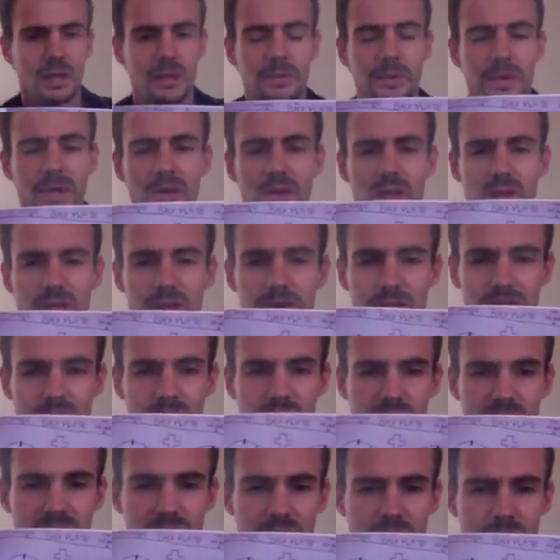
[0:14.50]
Because if you
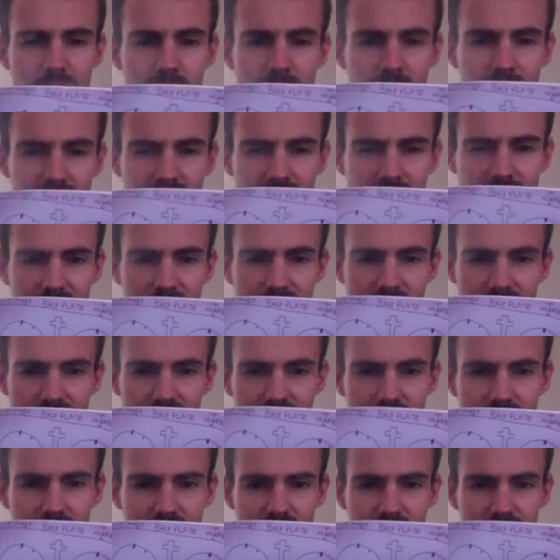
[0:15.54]
use an impact wrench on
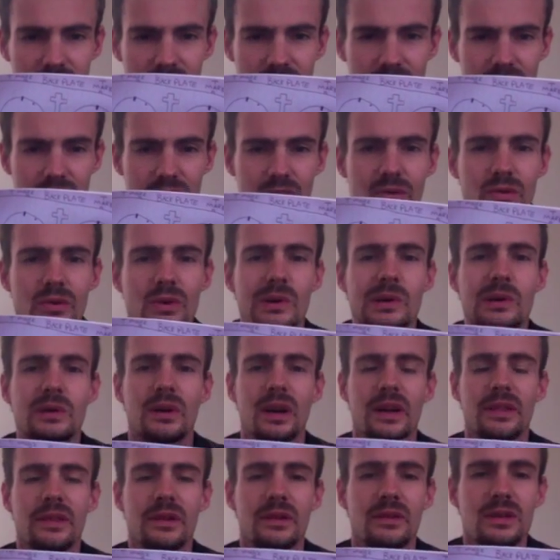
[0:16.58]
this, you
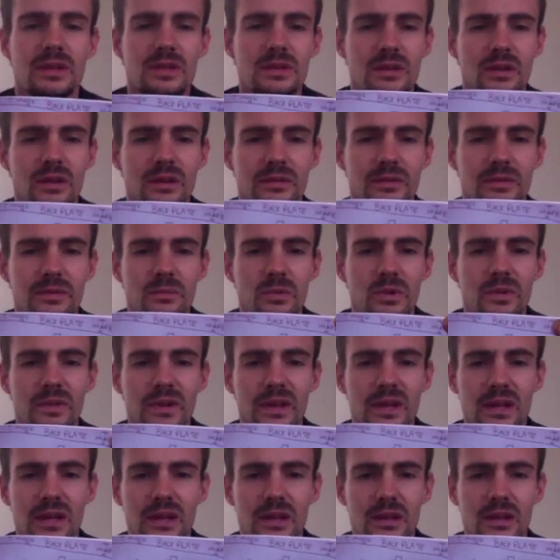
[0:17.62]
run the risk of
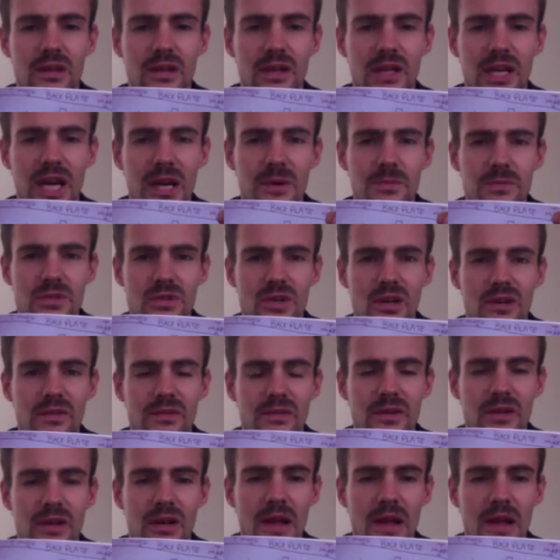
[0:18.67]
moving the camshaft.